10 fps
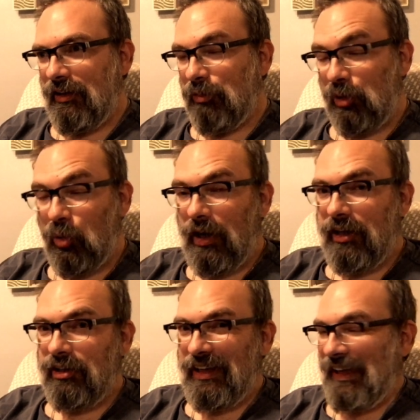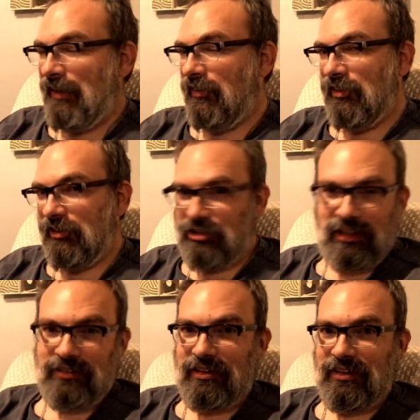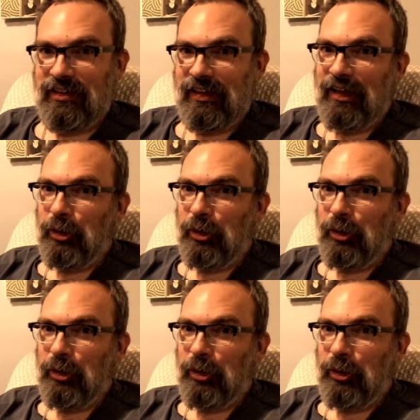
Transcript: required and suggested